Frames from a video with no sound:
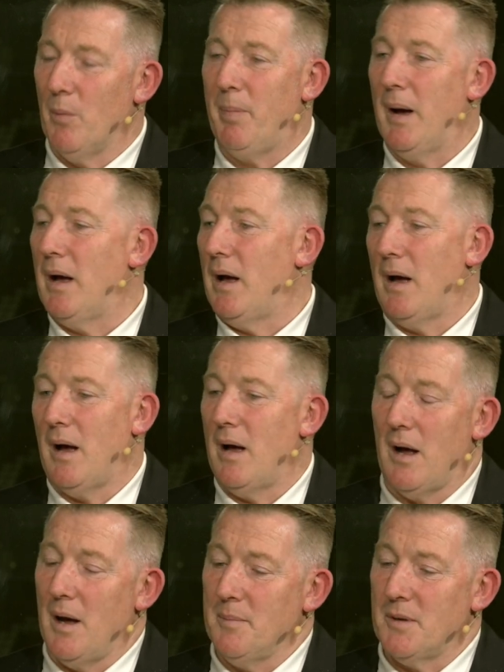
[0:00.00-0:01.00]
But
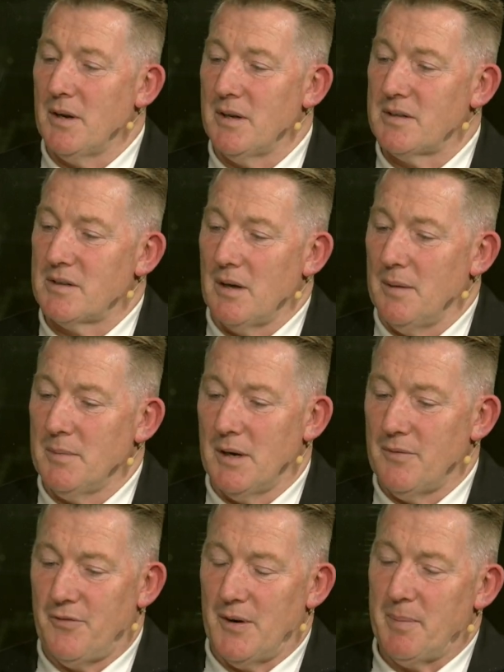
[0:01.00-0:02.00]
I'm gonna I'm
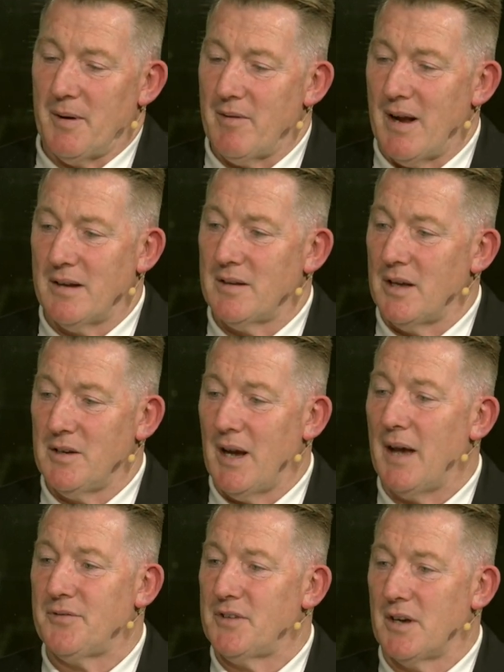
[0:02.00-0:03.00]
gonna flip it around. You
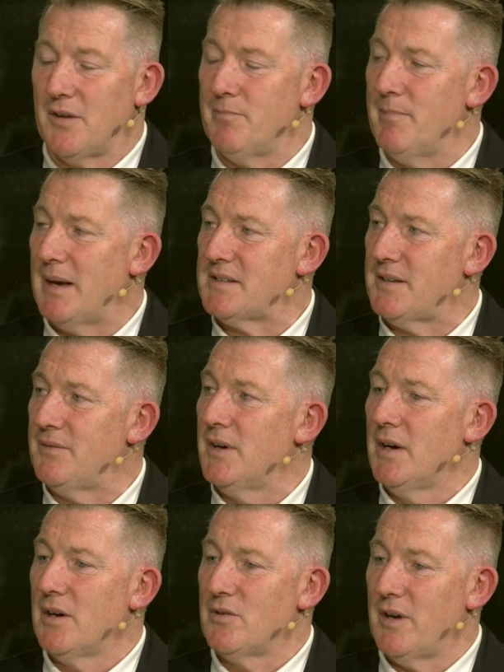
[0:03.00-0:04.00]
have to give massive
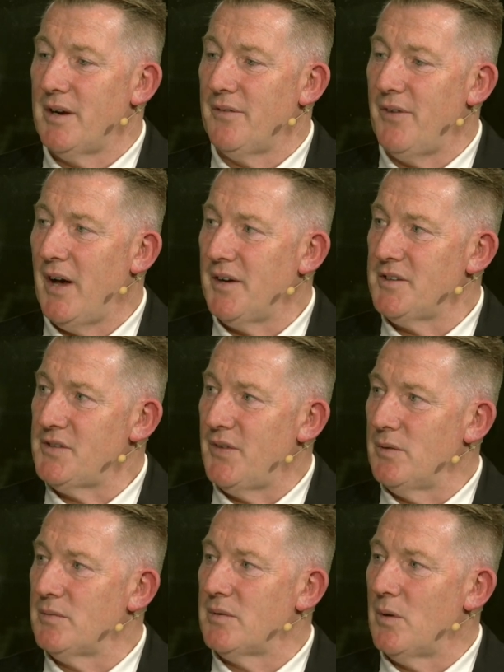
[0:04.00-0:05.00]
credit for
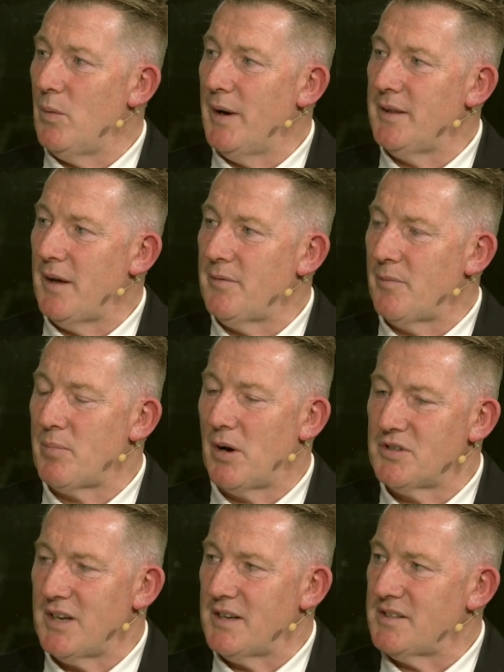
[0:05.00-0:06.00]
Huddersfield the way they've
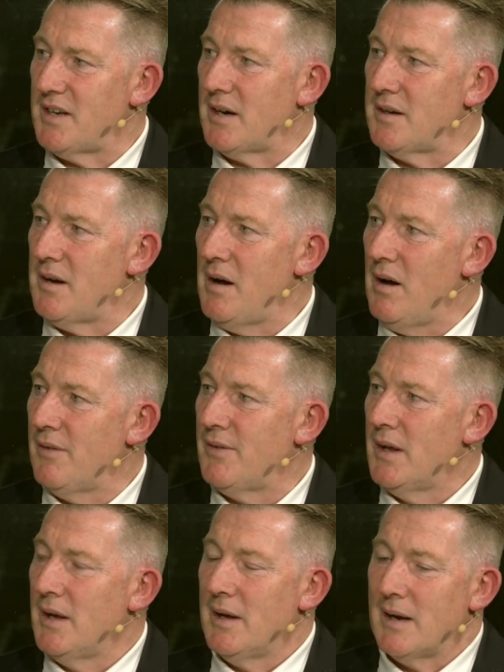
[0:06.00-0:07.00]
approached that second half.
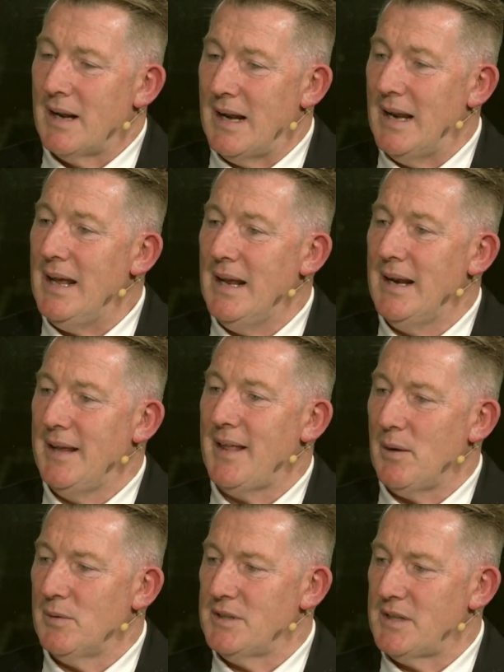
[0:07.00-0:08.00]
Clearly, that was